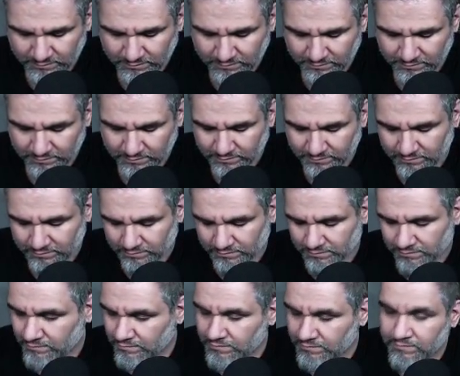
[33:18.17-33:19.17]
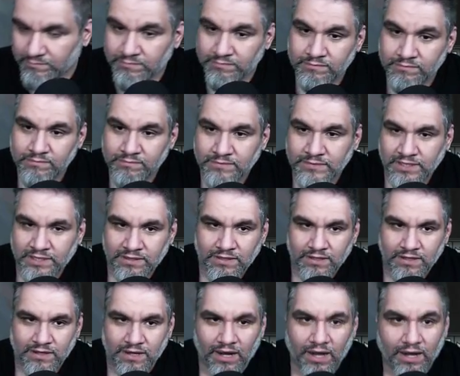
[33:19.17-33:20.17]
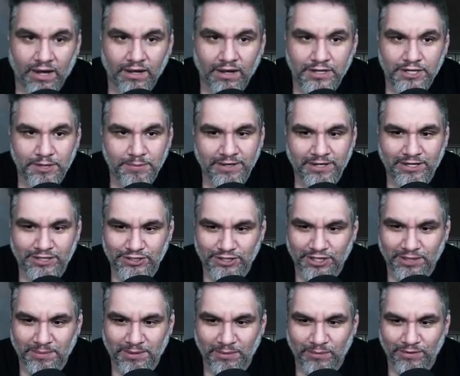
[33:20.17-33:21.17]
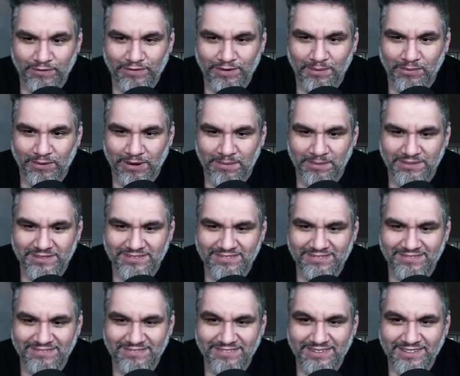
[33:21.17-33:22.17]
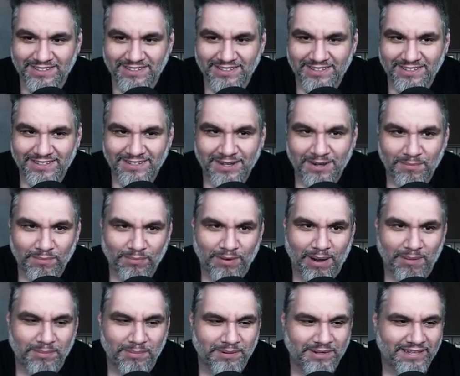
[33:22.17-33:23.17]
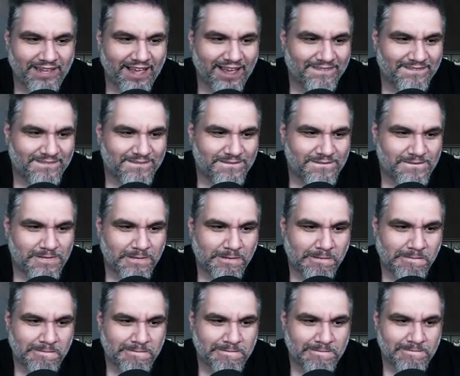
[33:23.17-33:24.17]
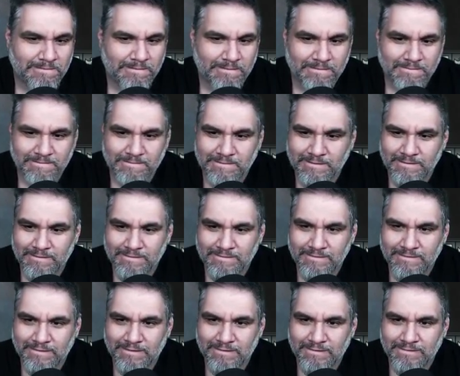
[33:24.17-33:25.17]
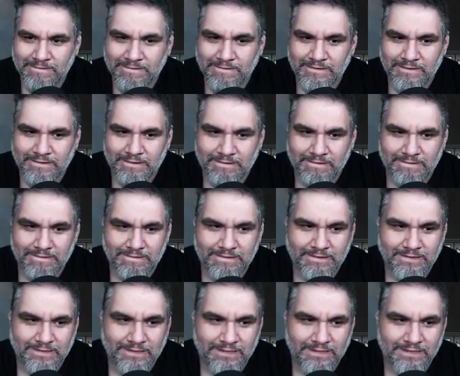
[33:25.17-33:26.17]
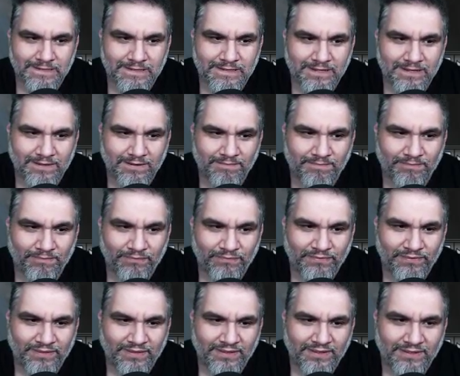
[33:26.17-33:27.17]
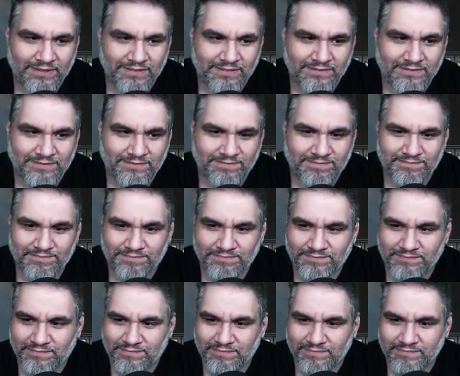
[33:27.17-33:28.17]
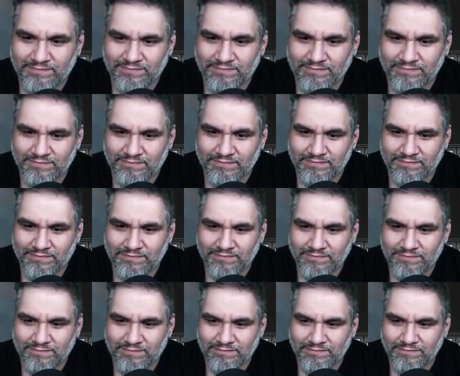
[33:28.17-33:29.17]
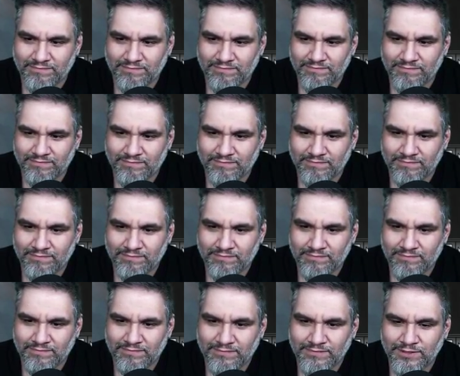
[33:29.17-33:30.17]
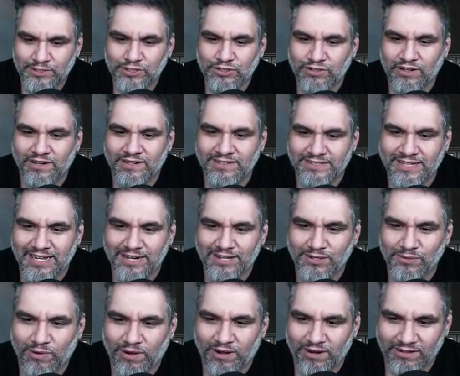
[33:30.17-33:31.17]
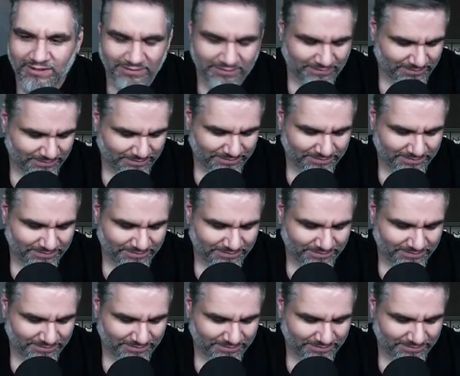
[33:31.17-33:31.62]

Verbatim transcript: I think we just concede, right? Uh, you mean because they're gonna play Woodfall Primus? Yeah. Probably, yeah. And we know what we're drawing, so we're effectively dead in the water. Drawing dead, as it were. Drawing dead in the water.